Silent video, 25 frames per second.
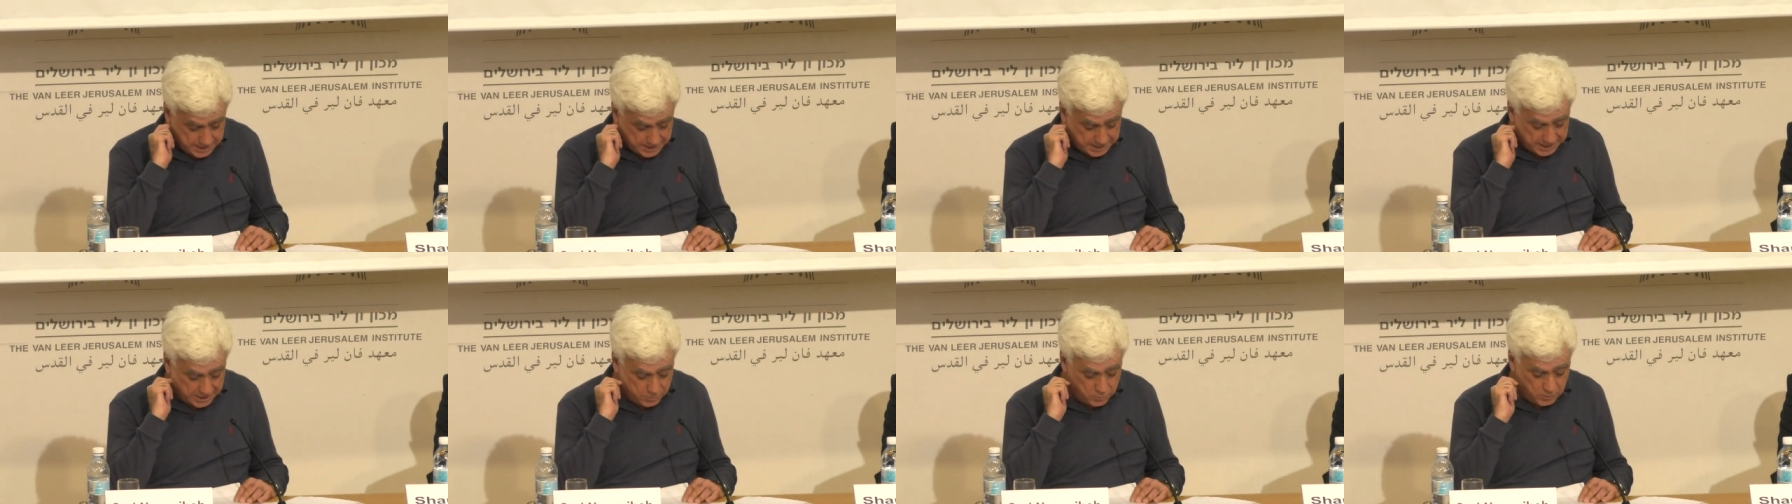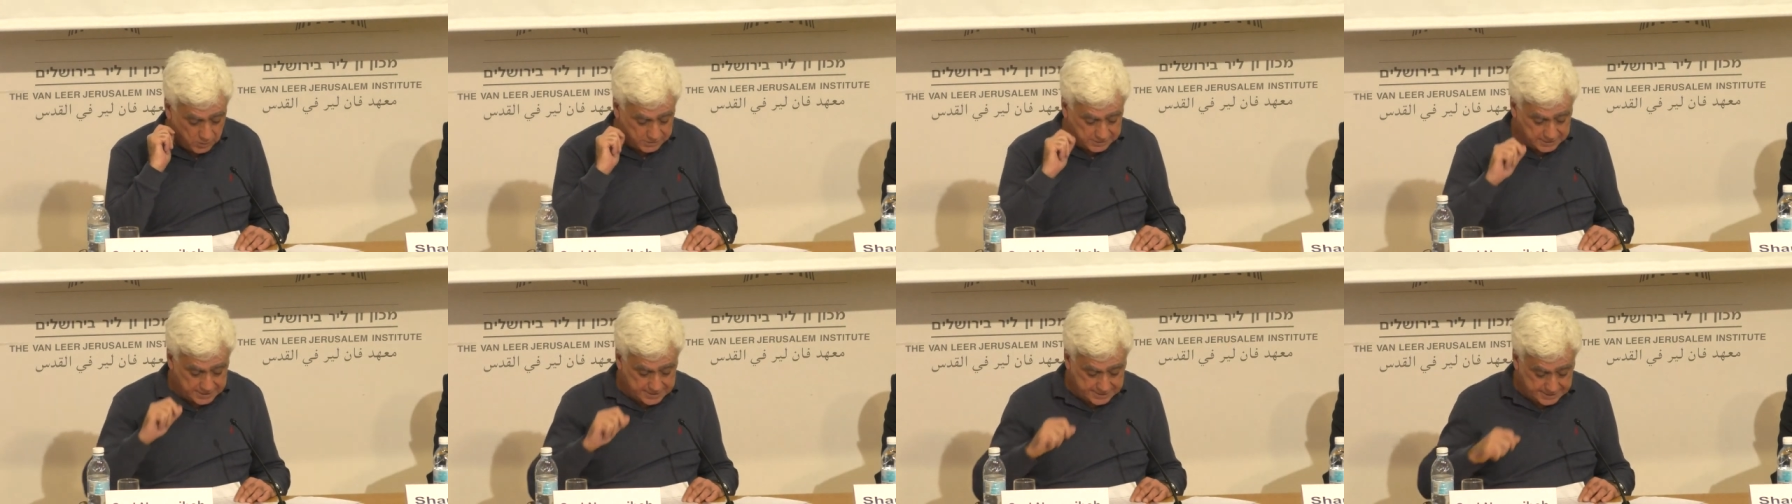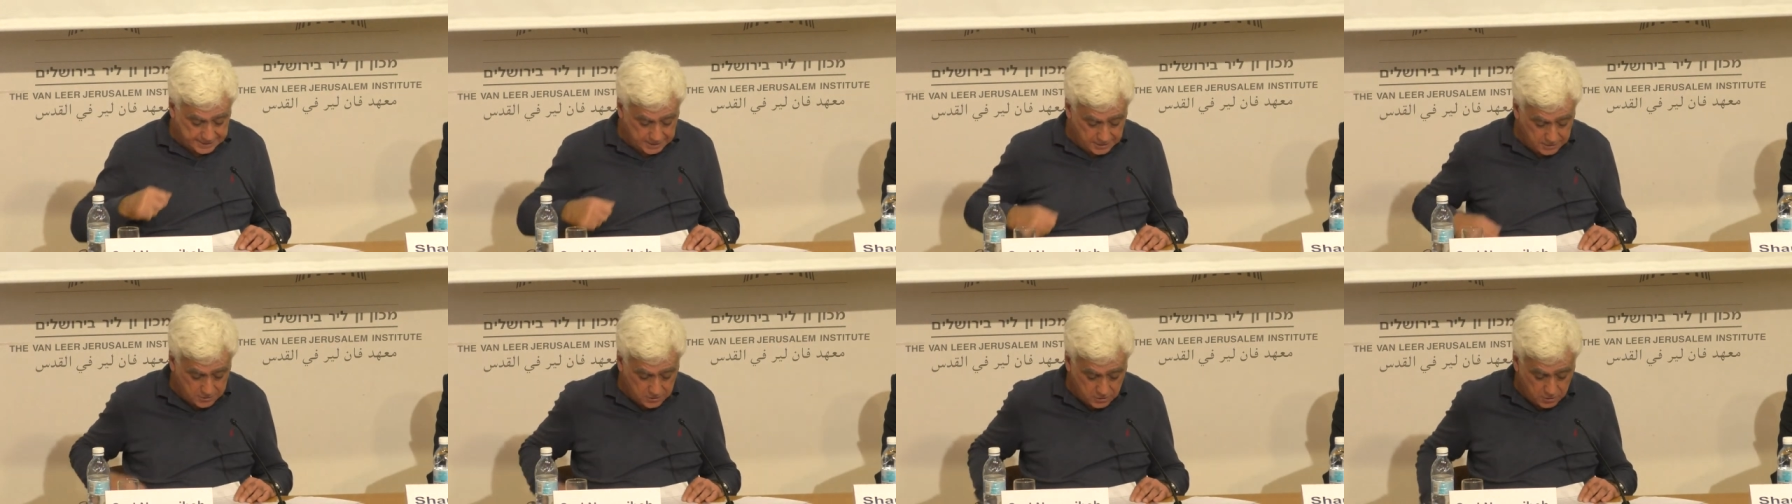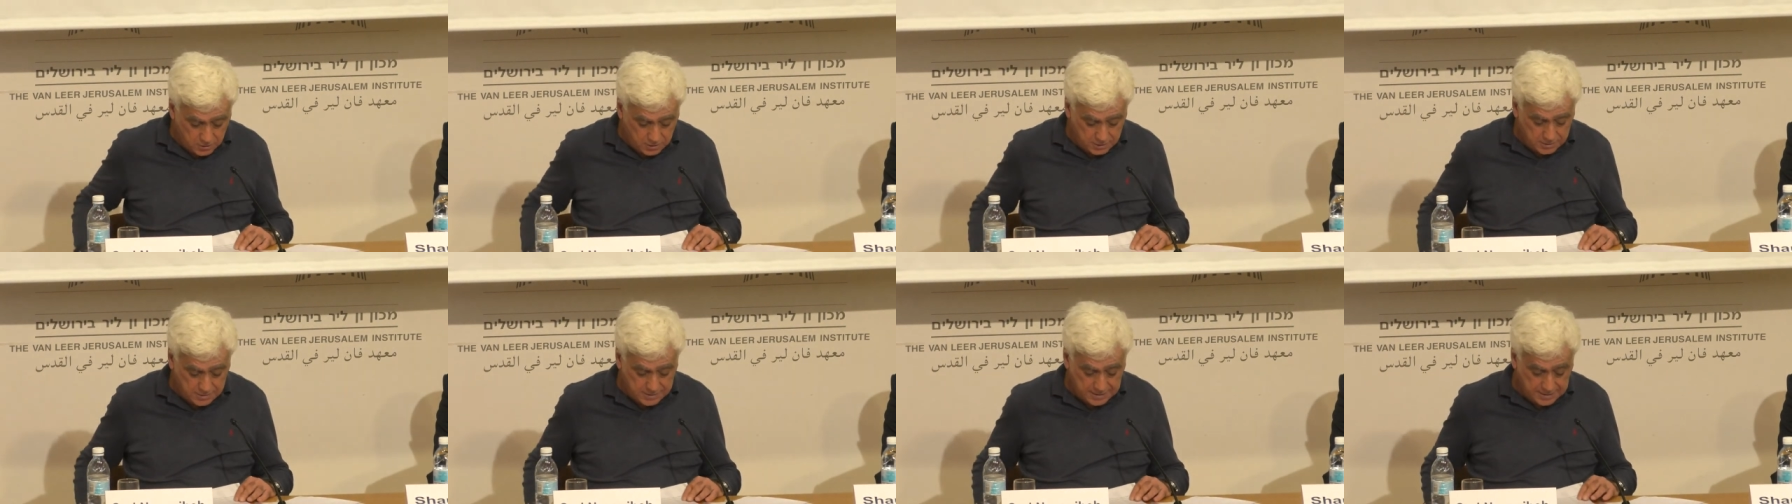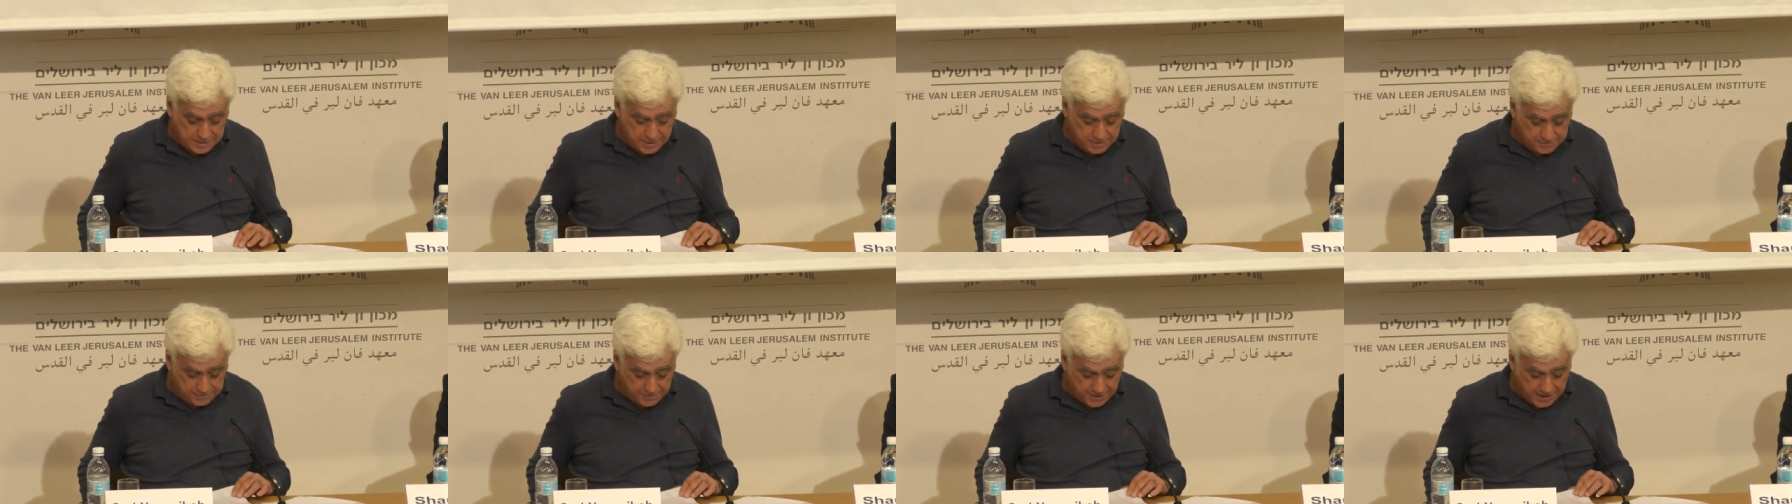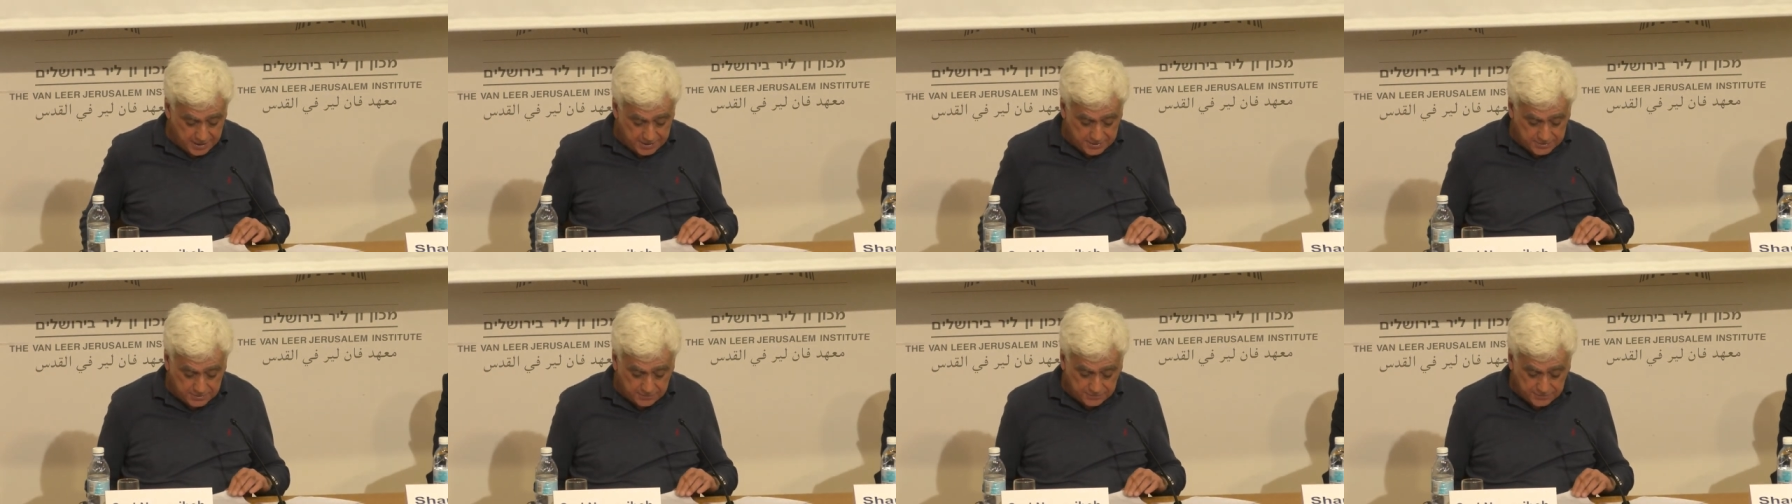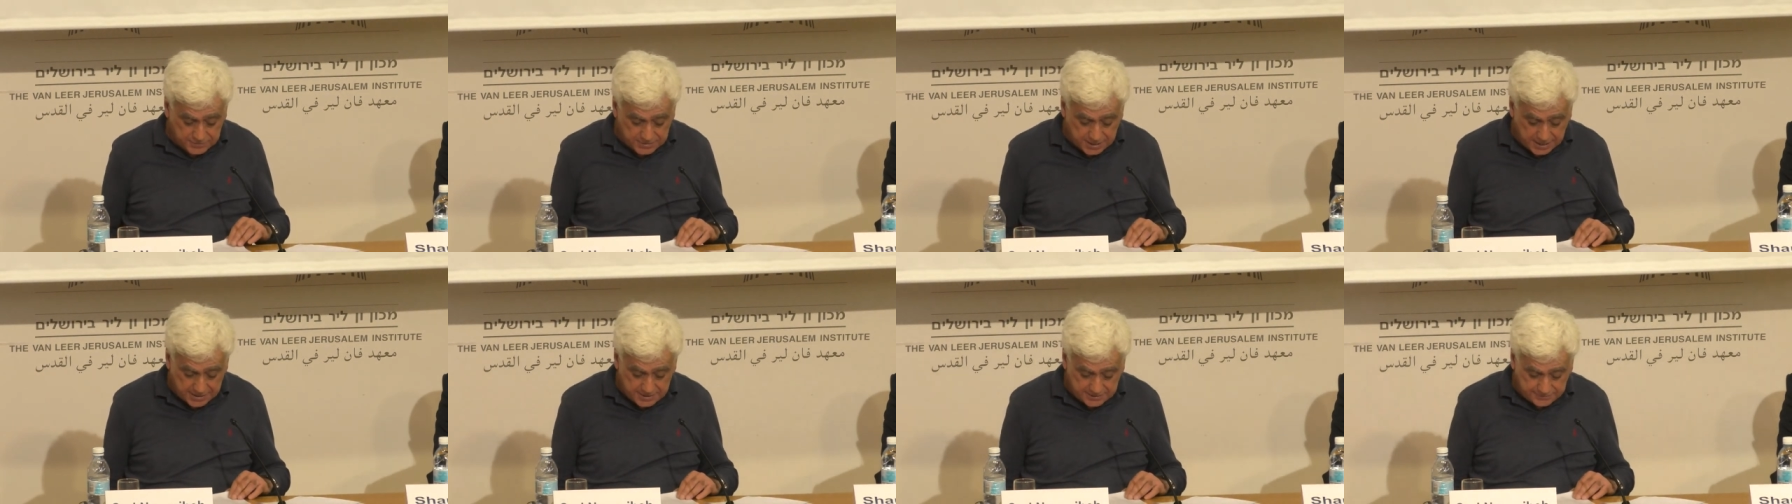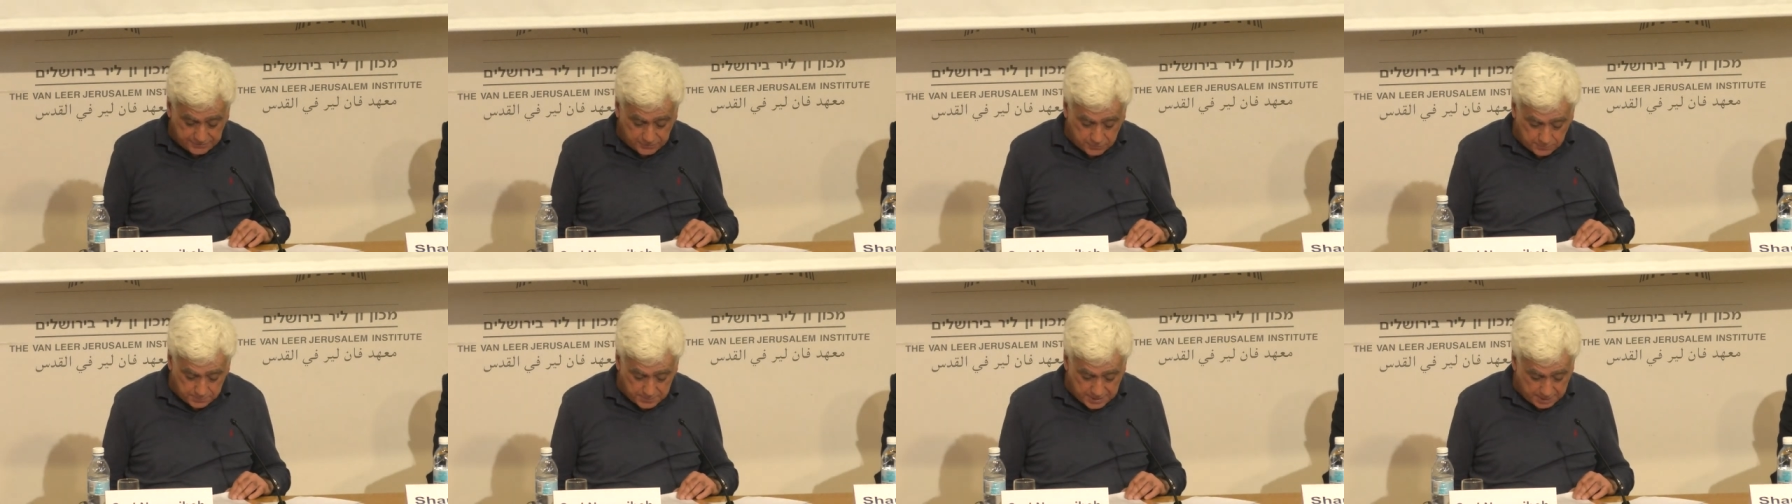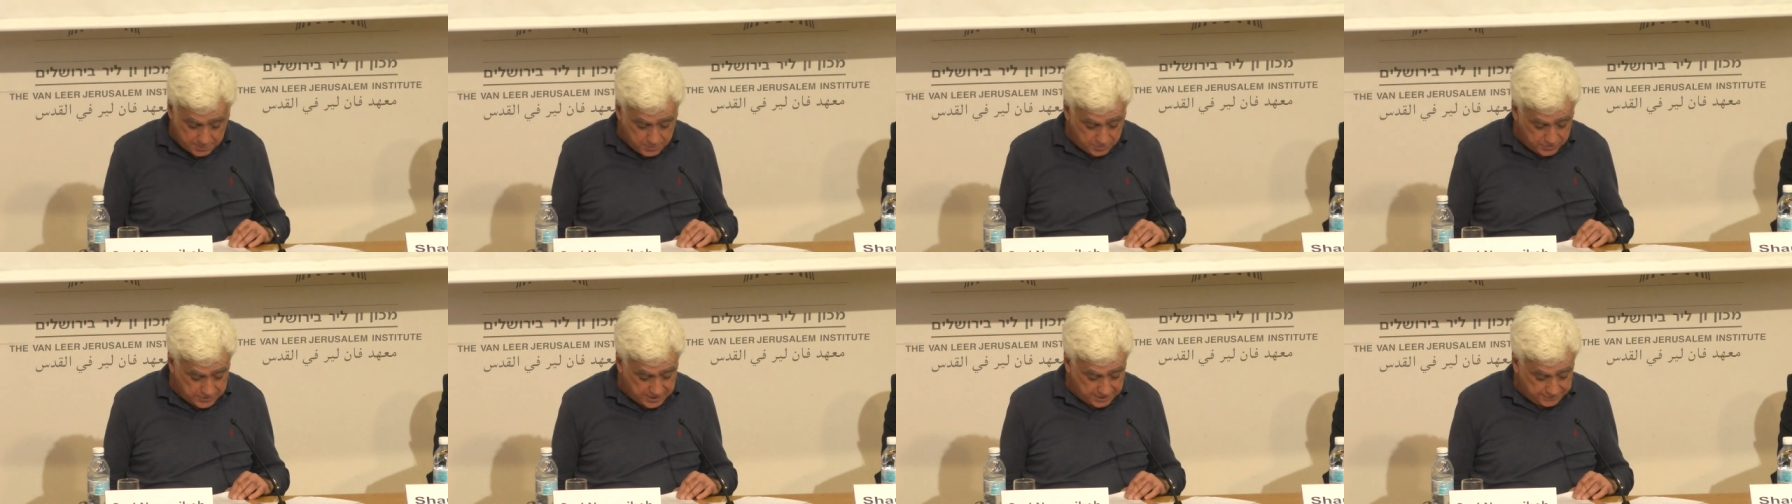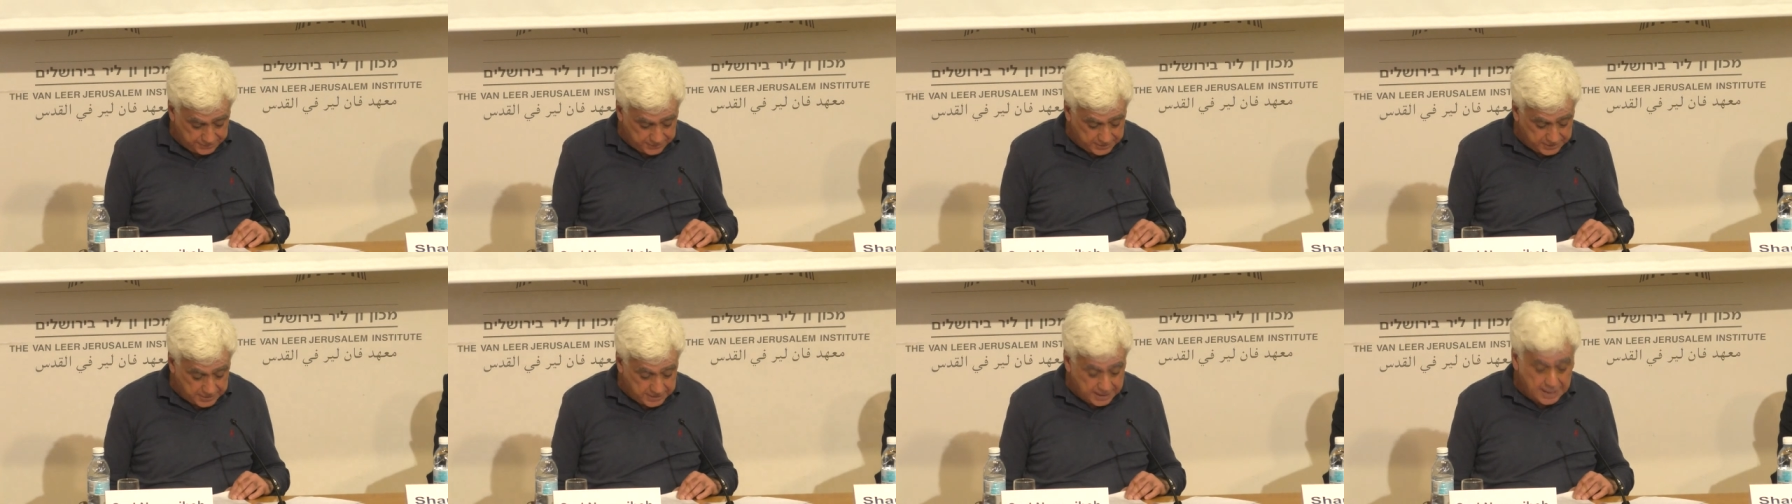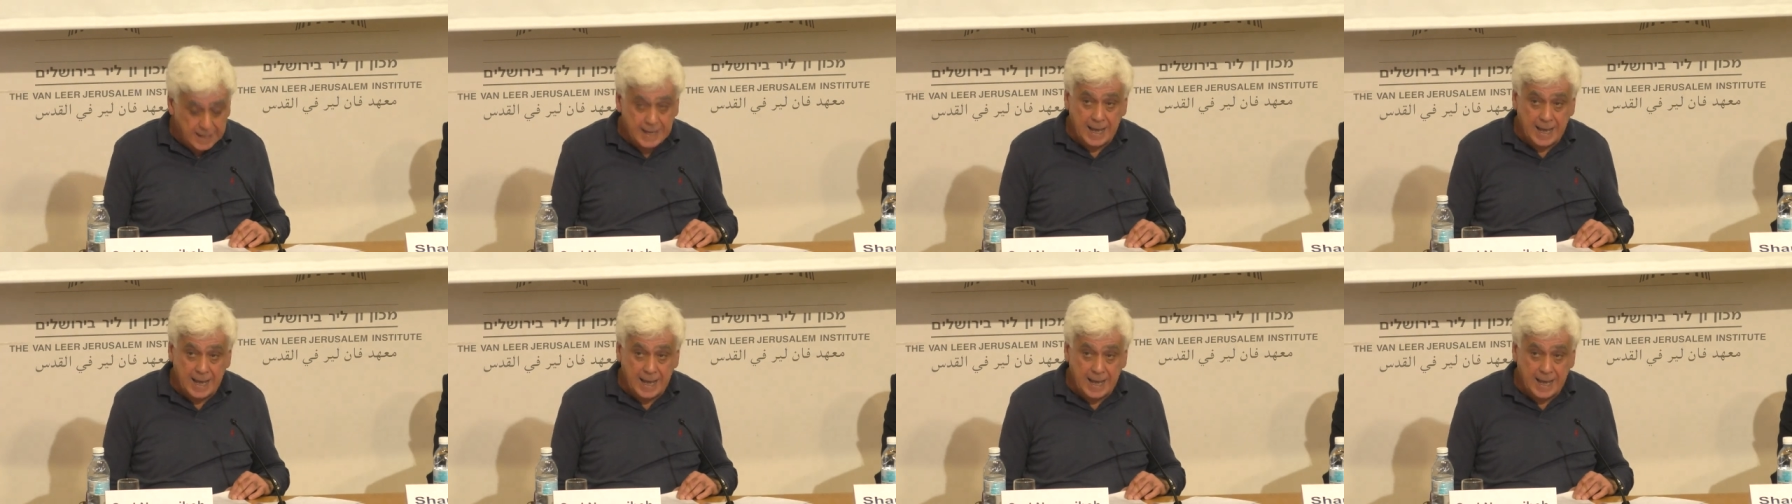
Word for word: in what is still called, in defiance of transformed demographic